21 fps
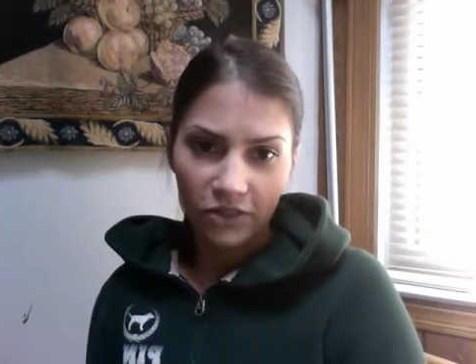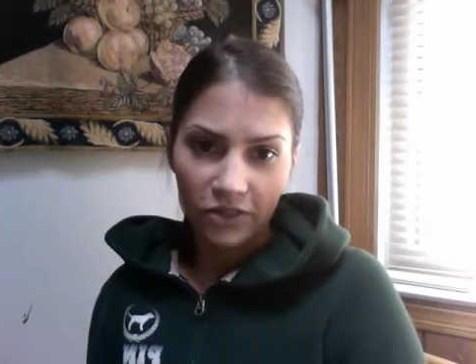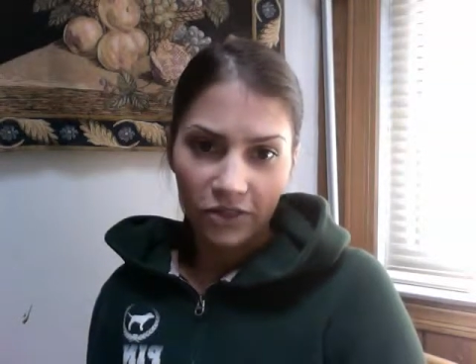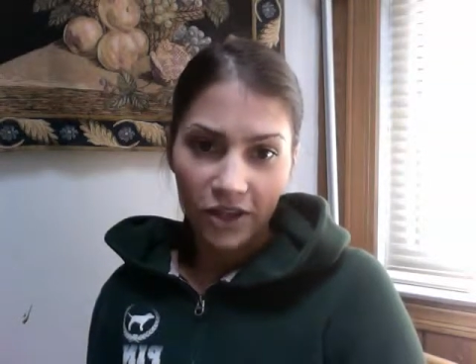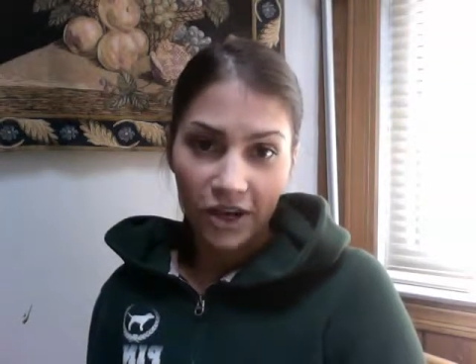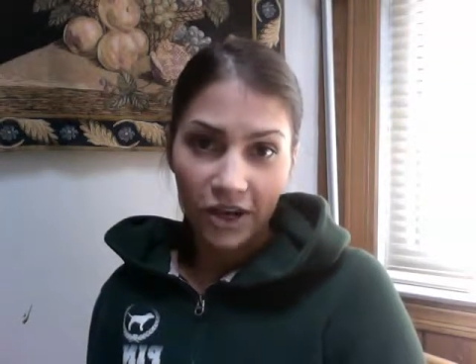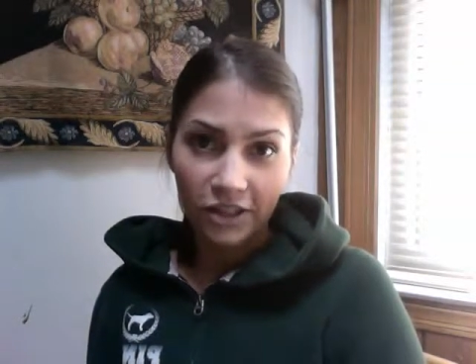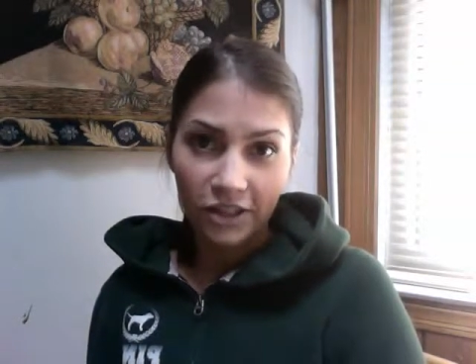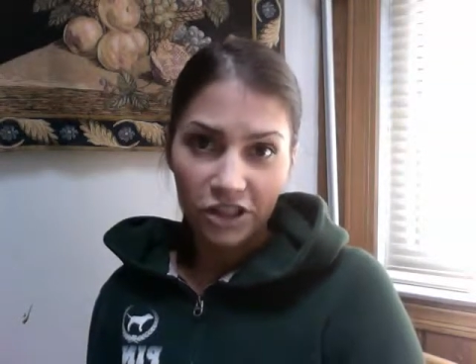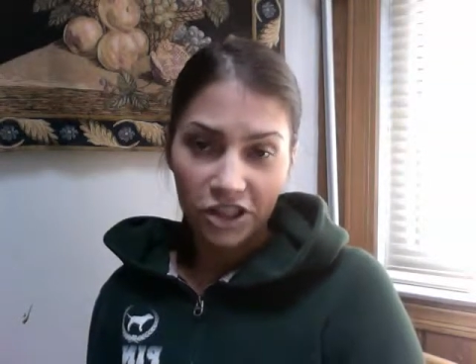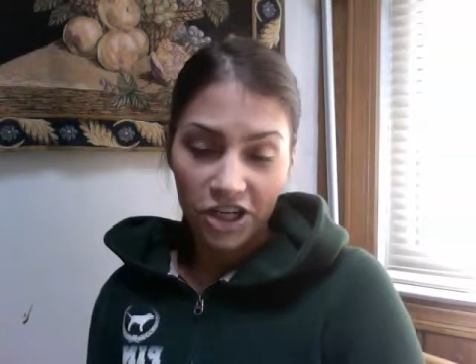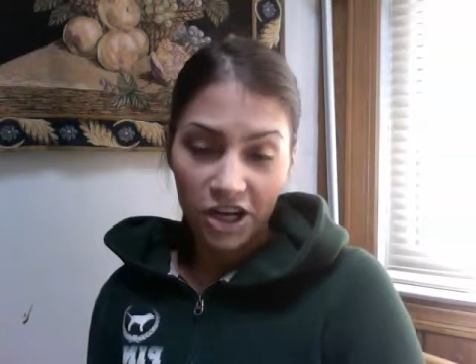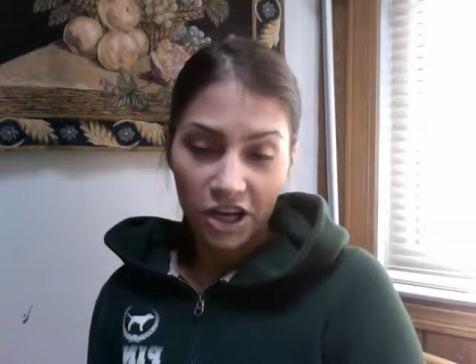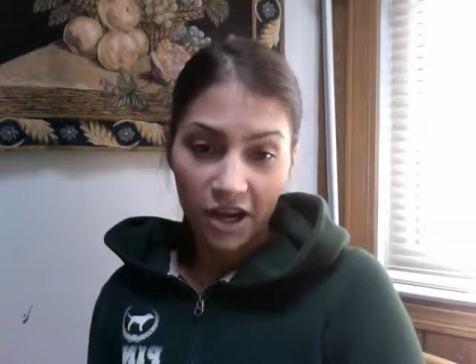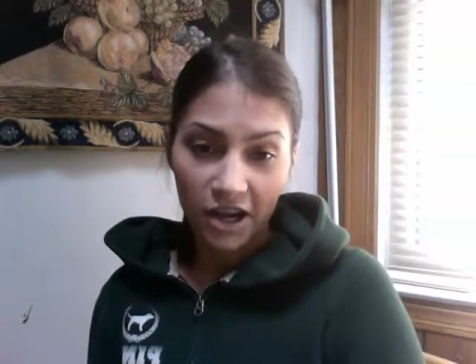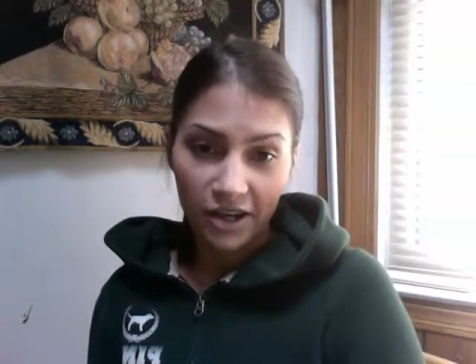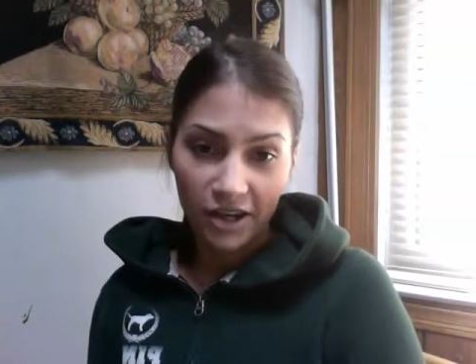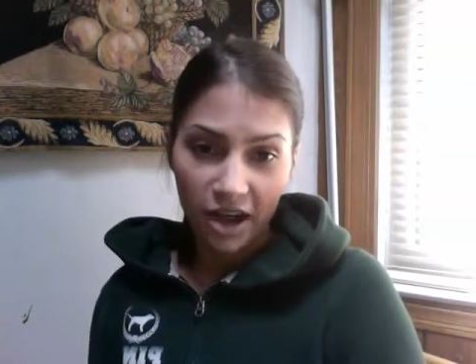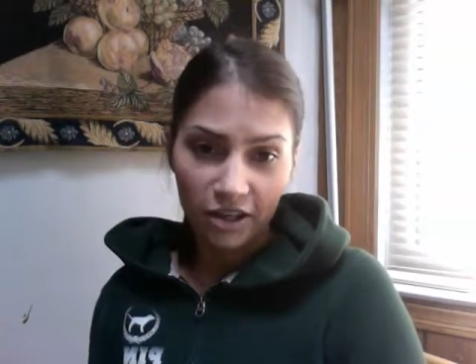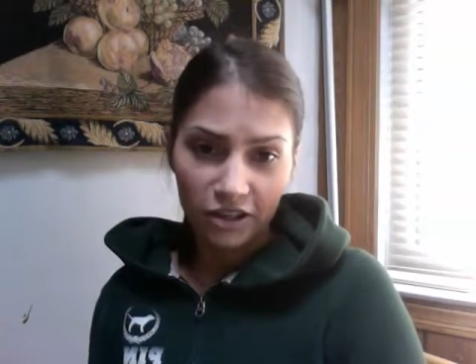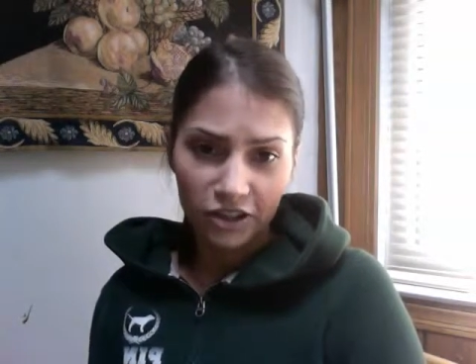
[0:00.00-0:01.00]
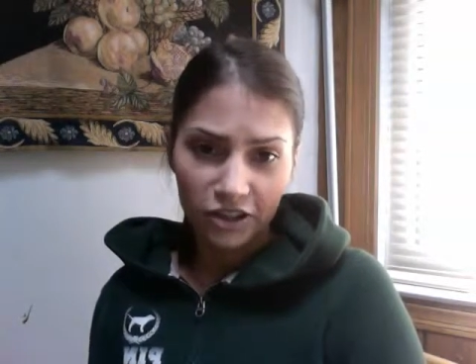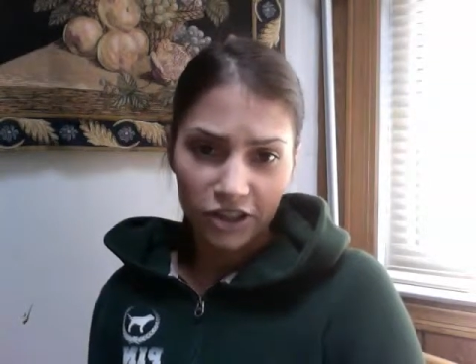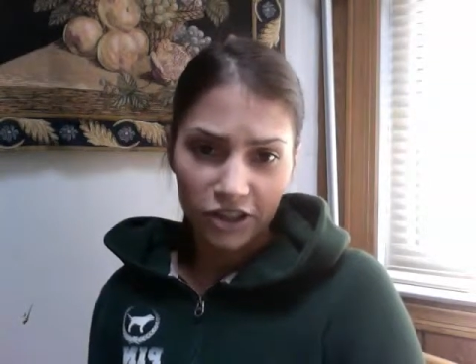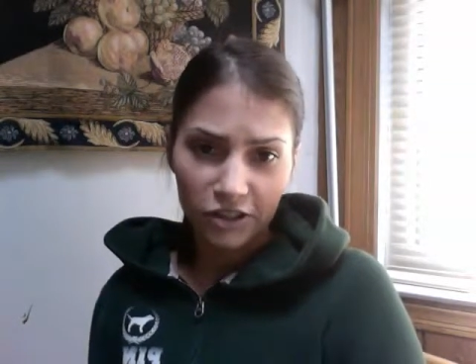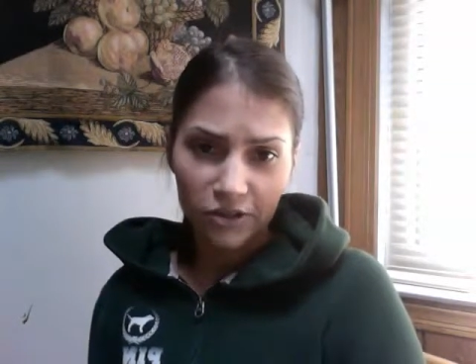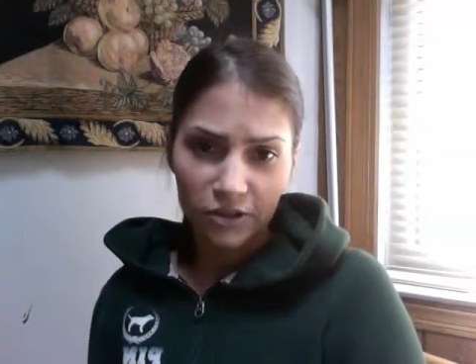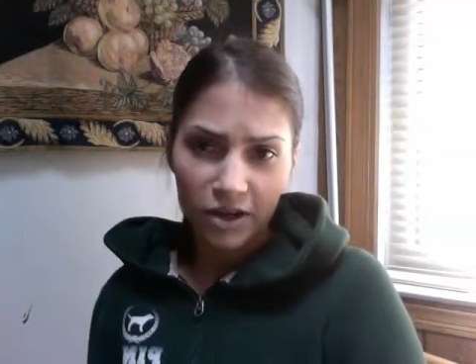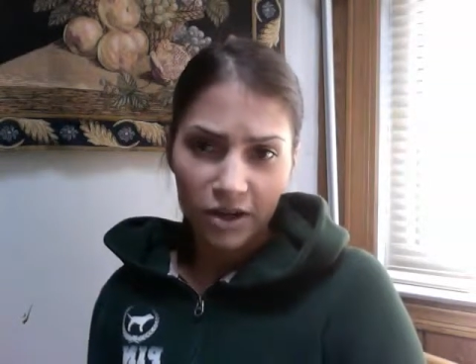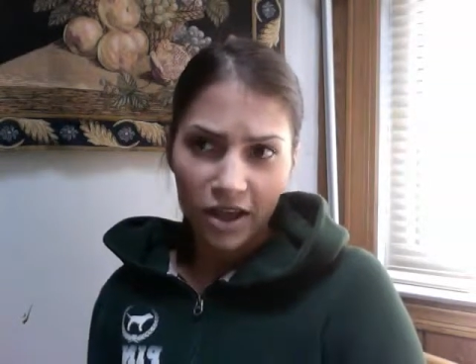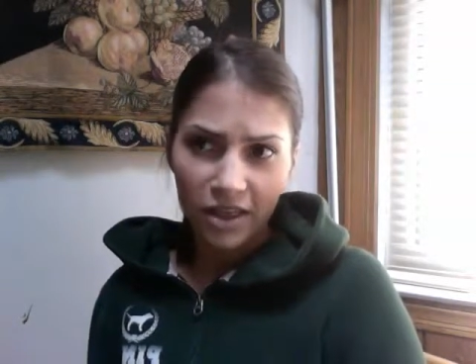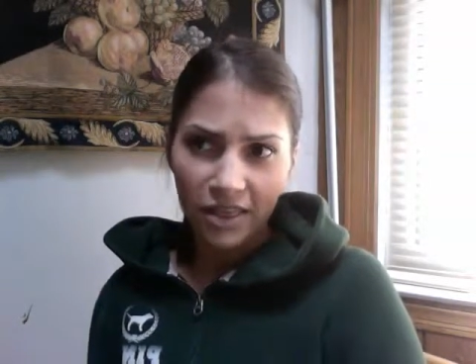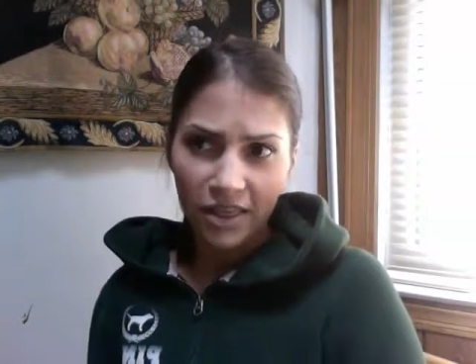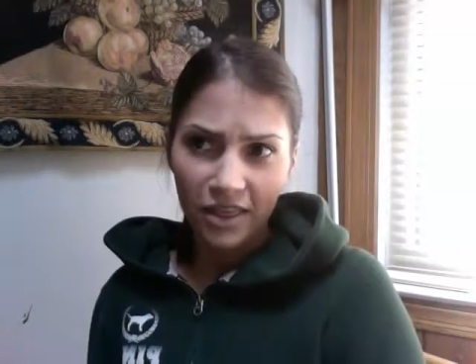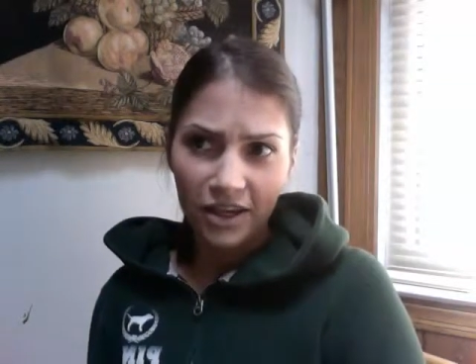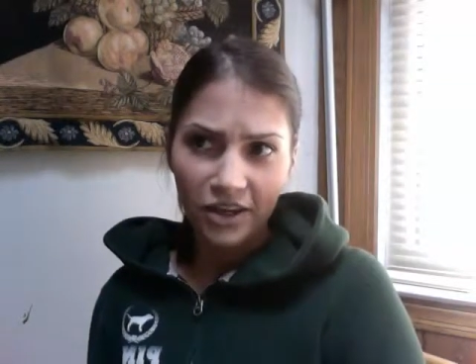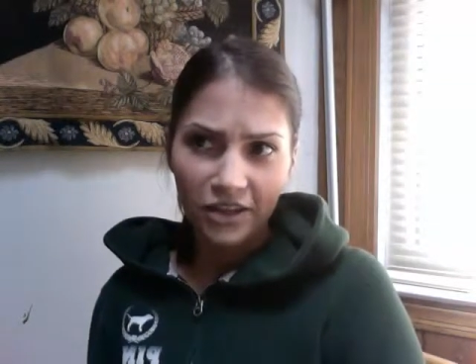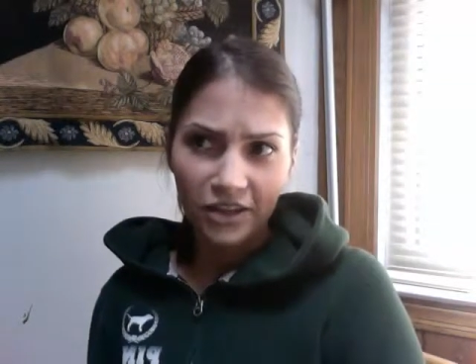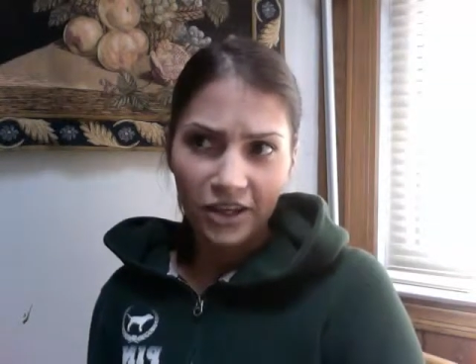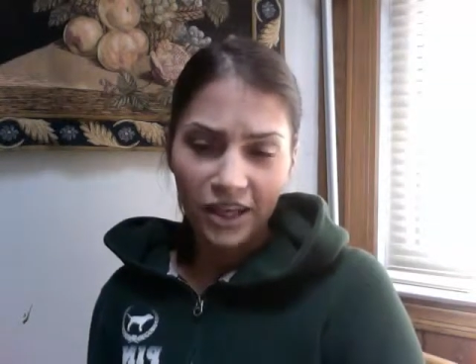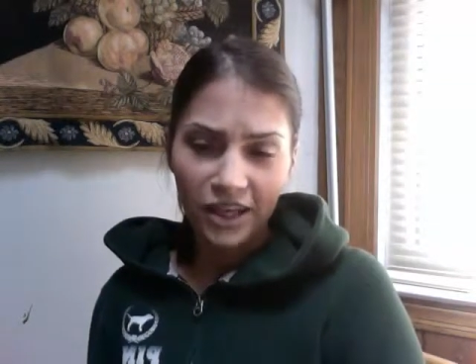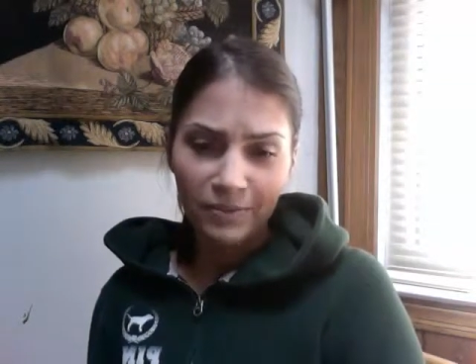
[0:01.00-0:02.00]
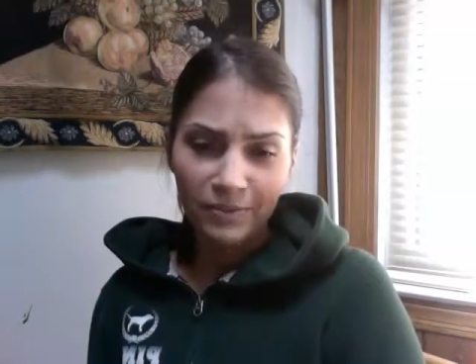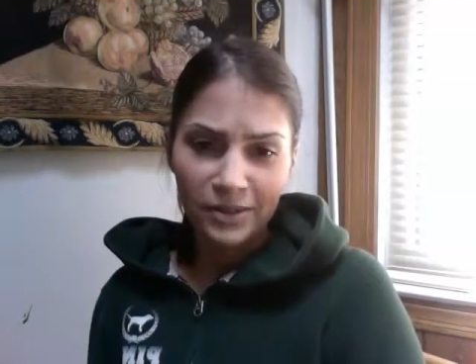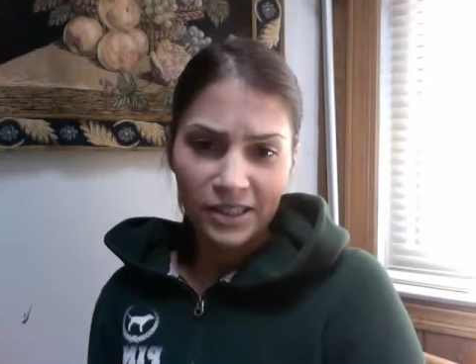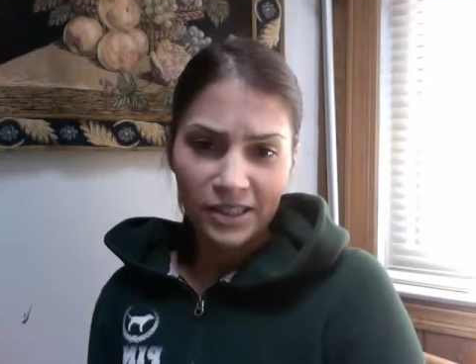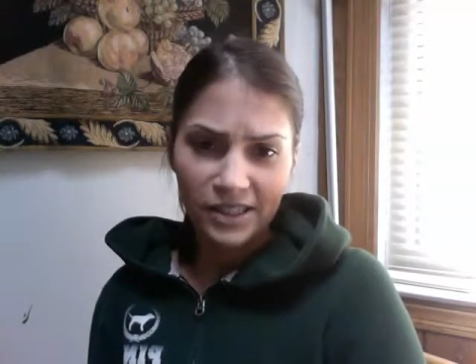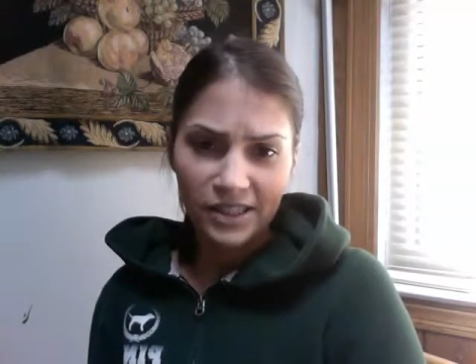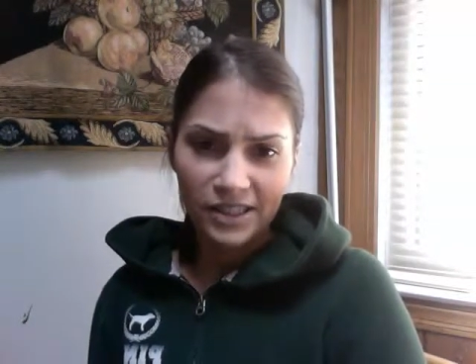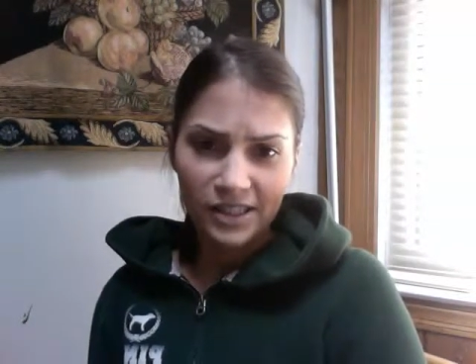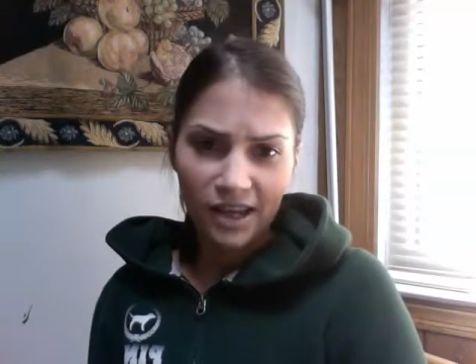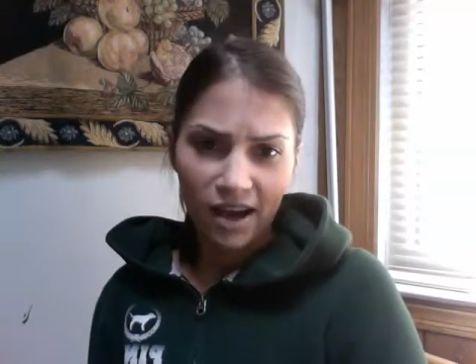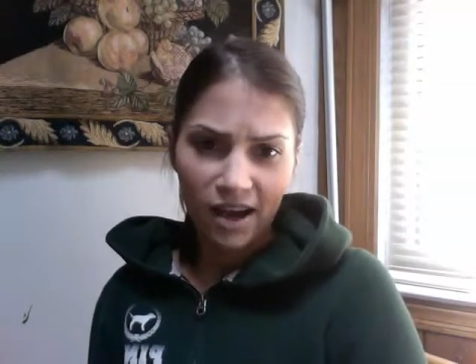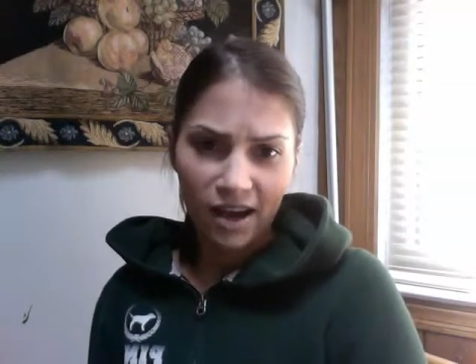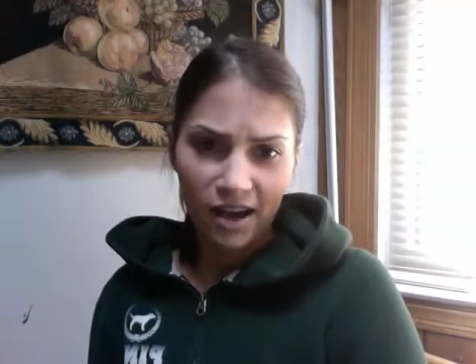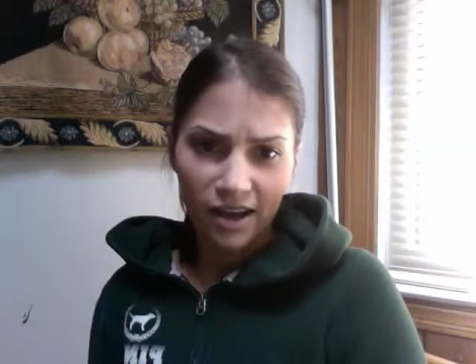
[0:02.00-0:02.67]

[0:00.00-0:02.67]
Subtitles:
their GI doctor. I think her name is